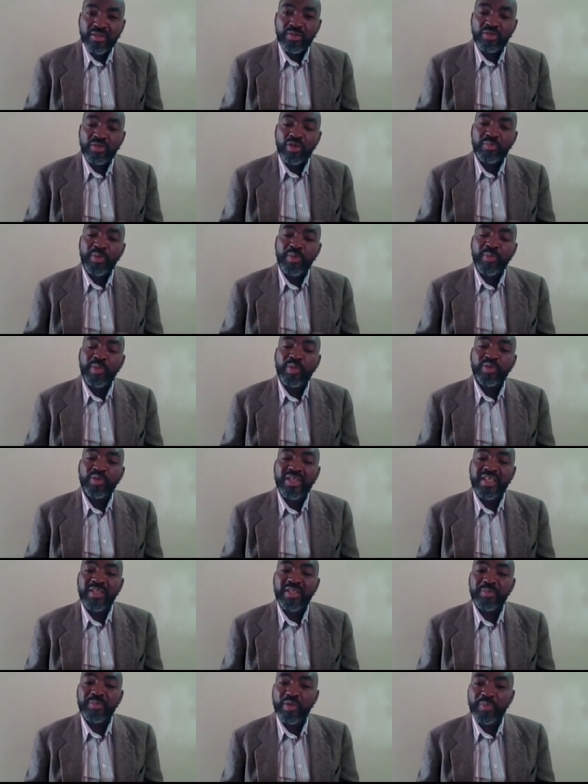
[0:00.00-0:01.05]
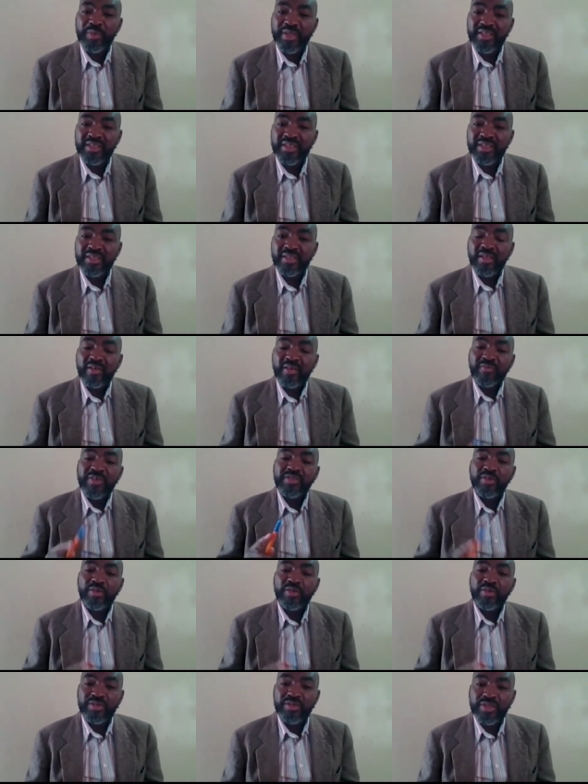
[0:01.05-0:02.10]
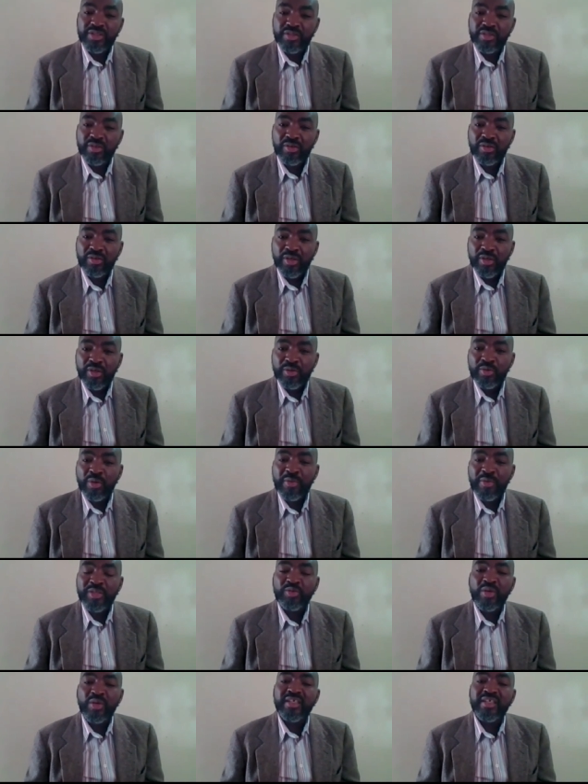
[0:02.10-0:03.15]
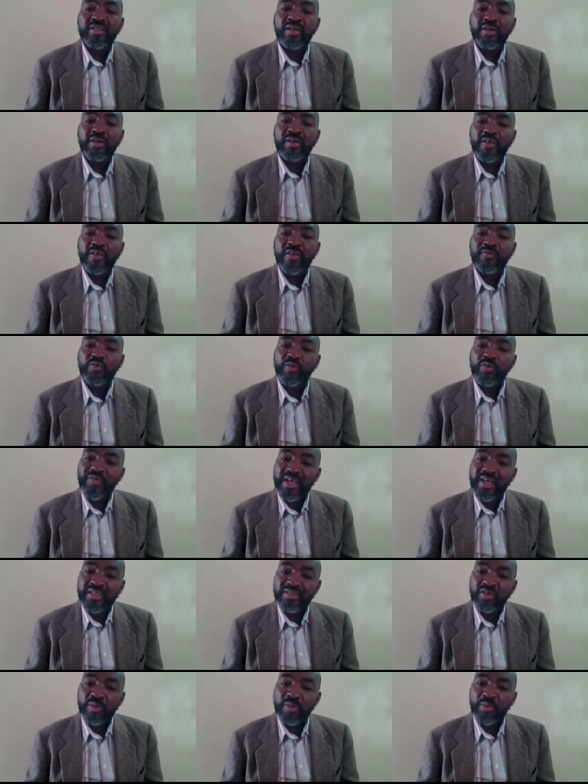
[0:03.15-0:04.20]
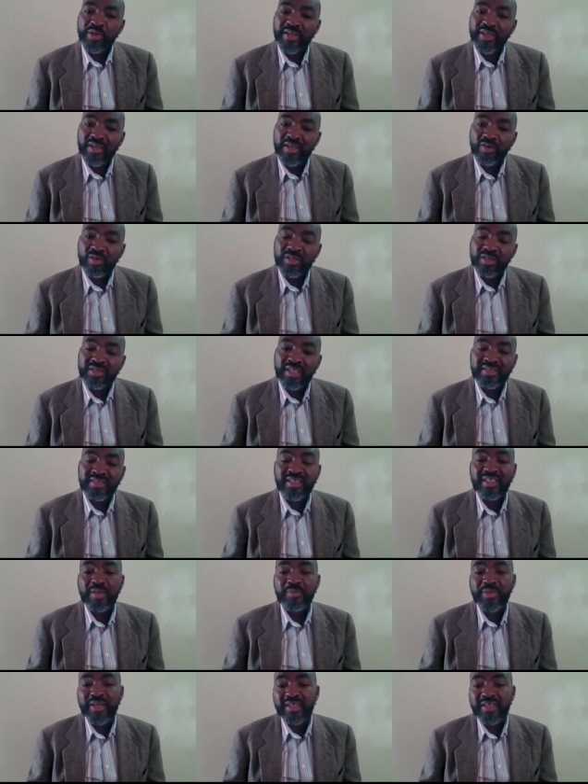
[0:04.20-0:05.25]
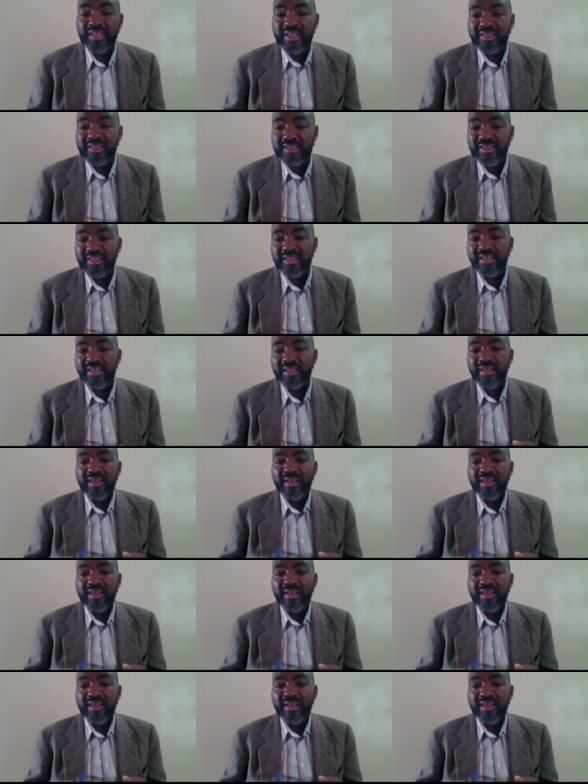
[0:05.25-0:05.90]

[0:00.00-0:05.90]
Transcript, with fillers: You'll not be able to study properly, physiological you're maturing yourself too fast. Your body cannot sustain a pregnancy.